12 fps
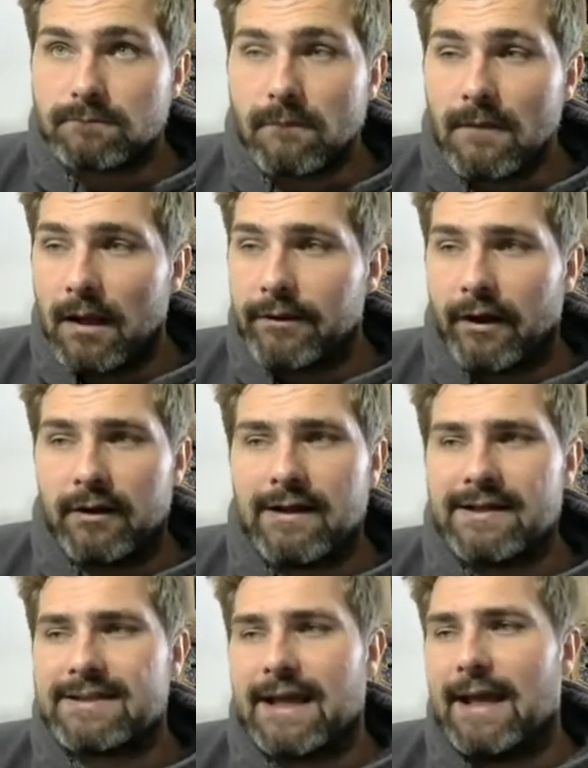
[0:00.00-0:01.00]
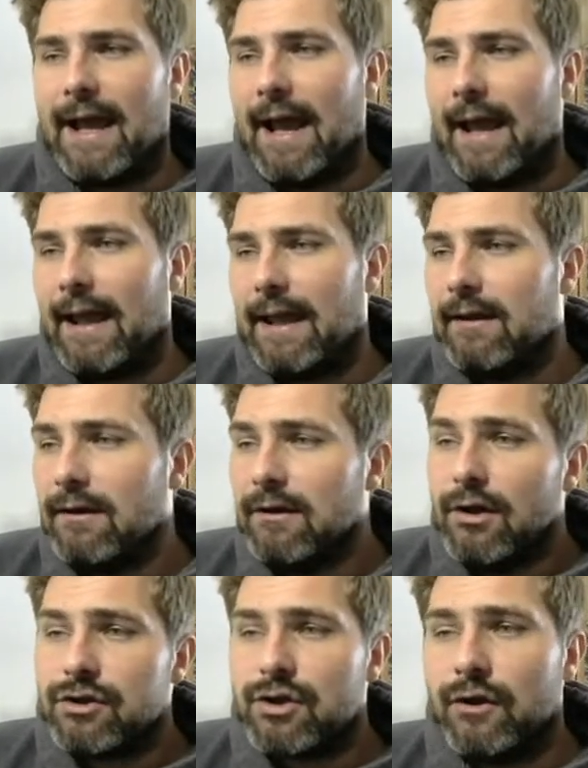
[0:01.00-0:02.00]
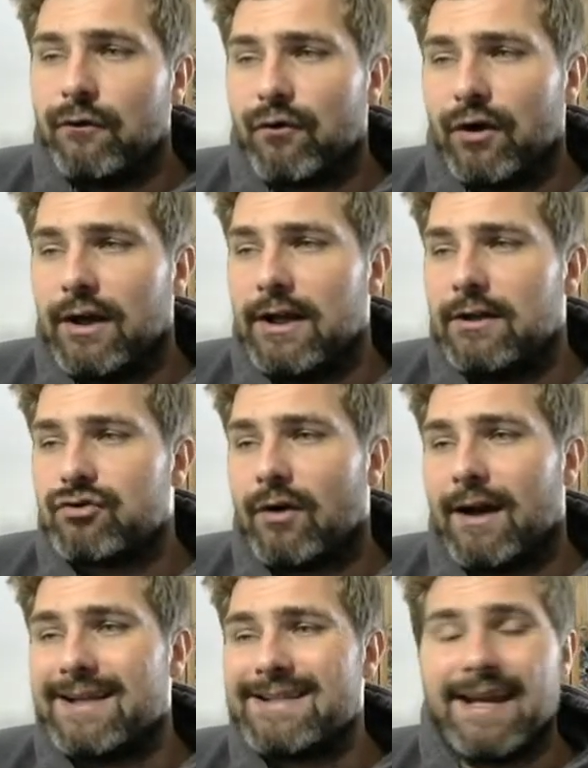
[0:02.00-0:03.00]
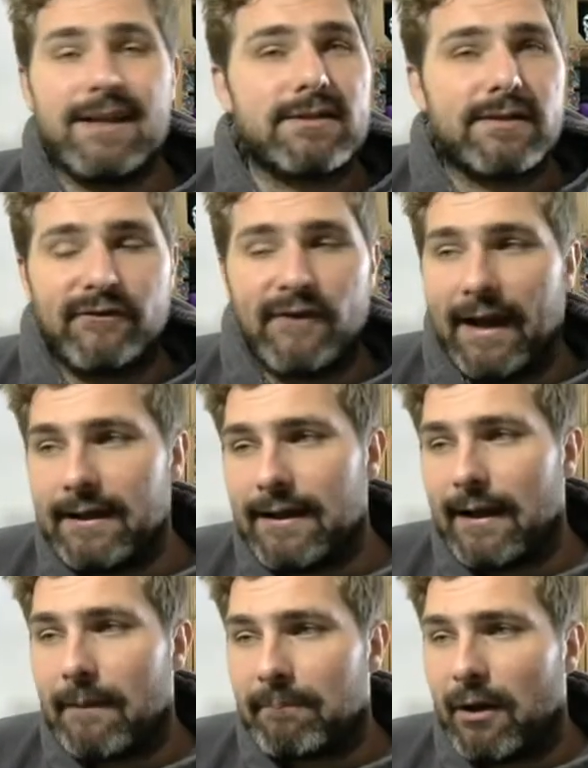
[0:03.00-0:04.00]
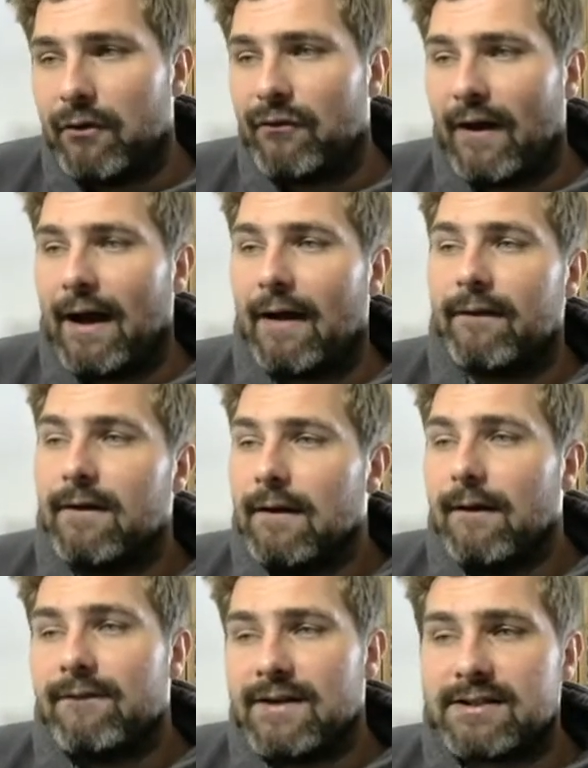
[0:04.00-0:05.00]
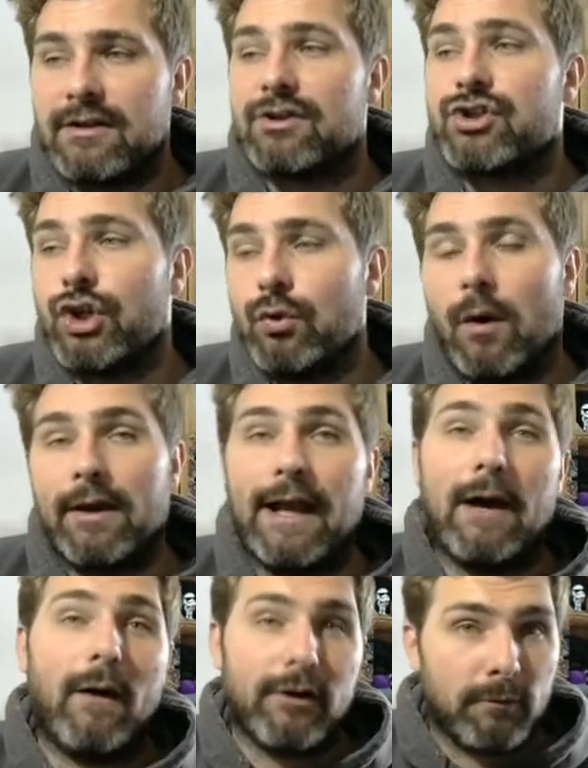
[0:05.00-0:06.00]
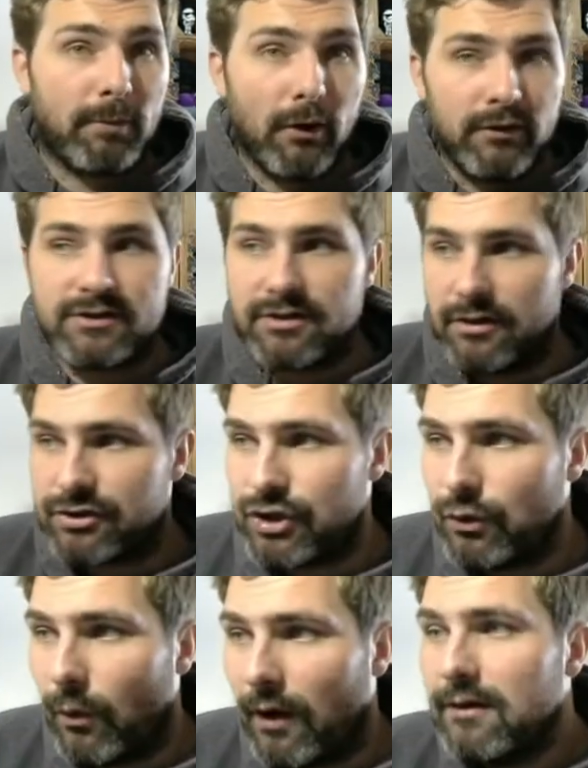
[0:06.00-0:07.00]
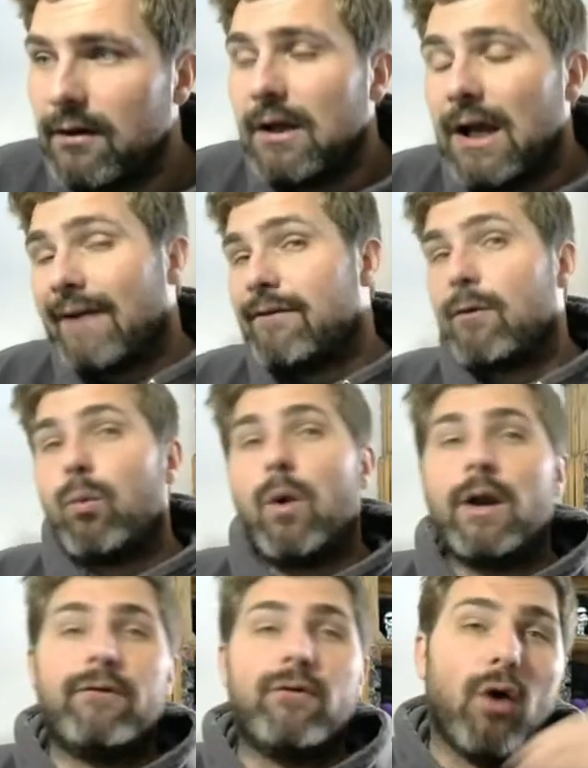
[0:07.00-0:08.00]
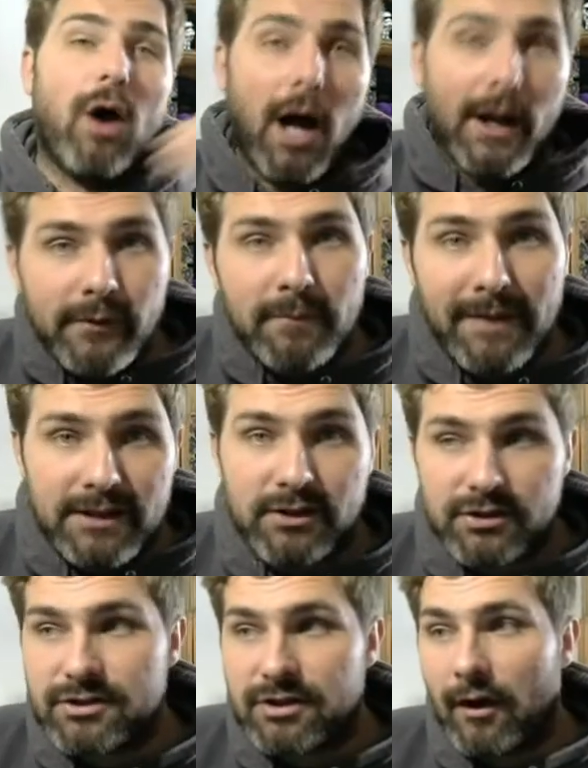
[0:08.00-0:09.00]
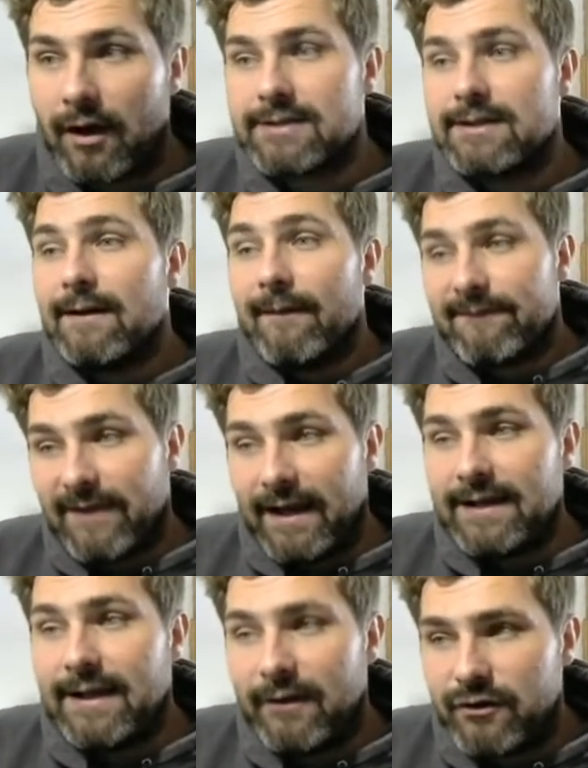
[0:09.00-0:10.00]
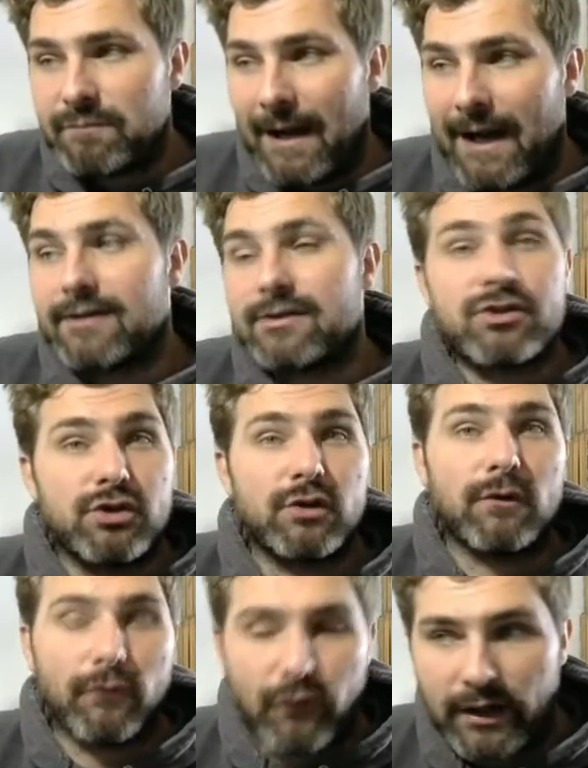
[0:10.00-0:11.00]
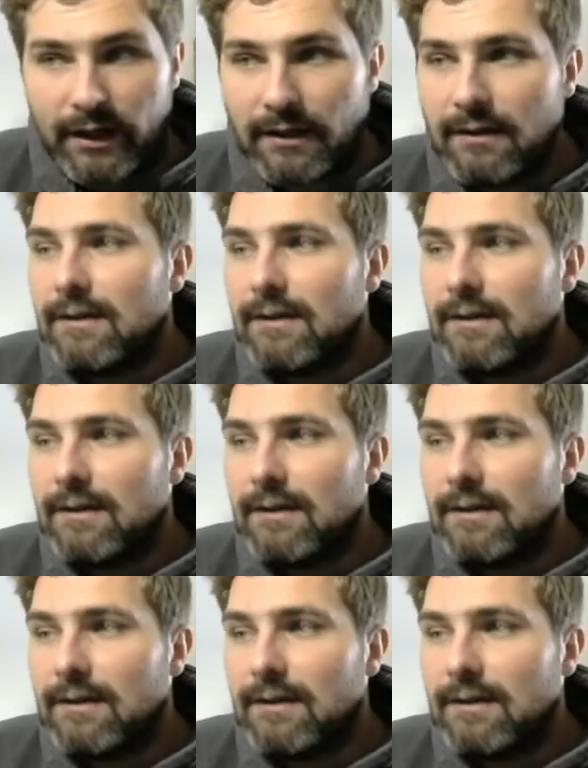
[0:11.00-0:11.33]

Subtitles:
I don't know, let's say a 2/3 trades into Fane. Now they're both at, this is at a 2/1 now, and your opponent's at a 2/1, and then one of your other minions dies, Fane heals back to 2/3.